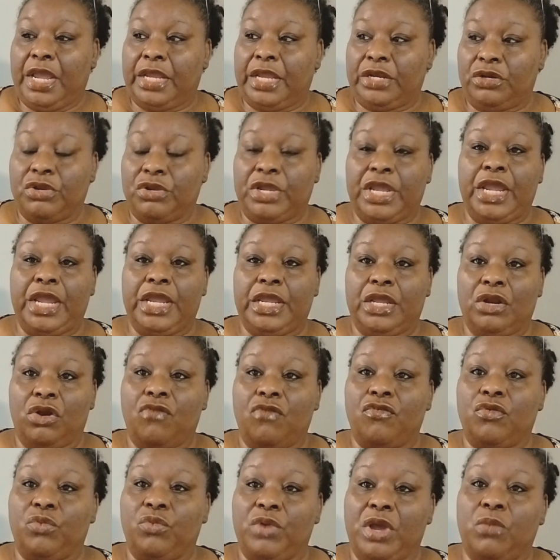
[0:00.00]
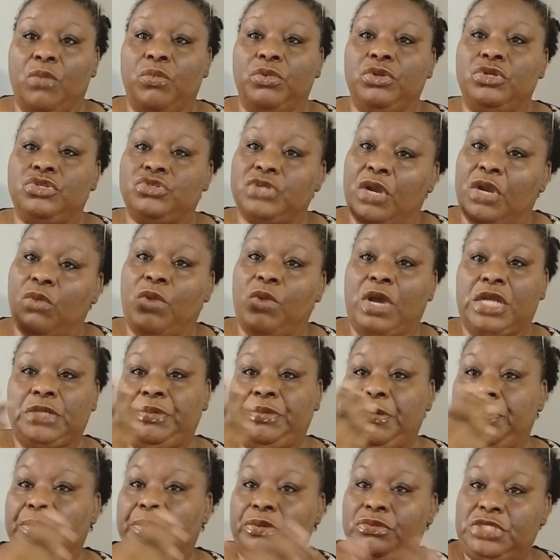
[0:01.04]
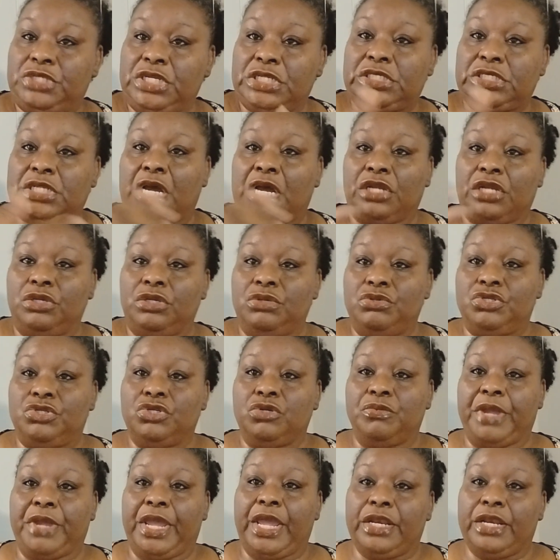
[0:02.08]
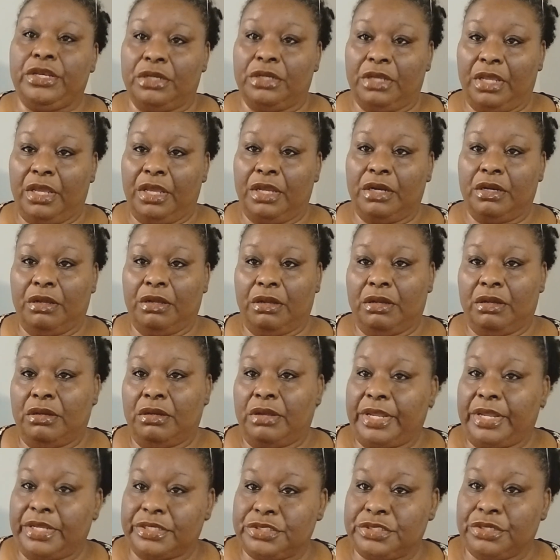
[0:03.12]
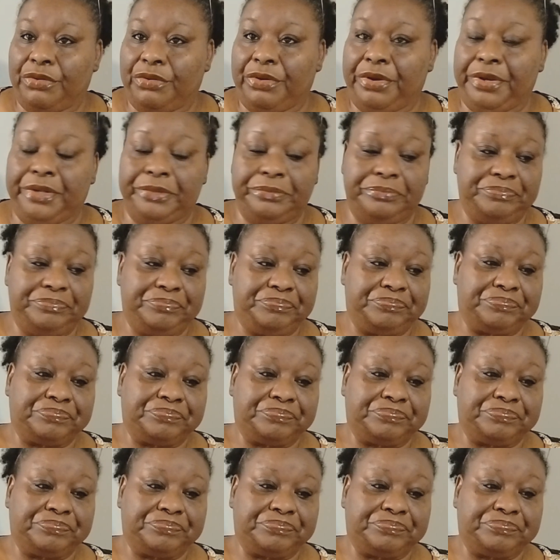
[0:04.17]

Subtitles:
And you can't get overwhelmed when you're trying to watch people on TikTok, YouTube, and Instagram.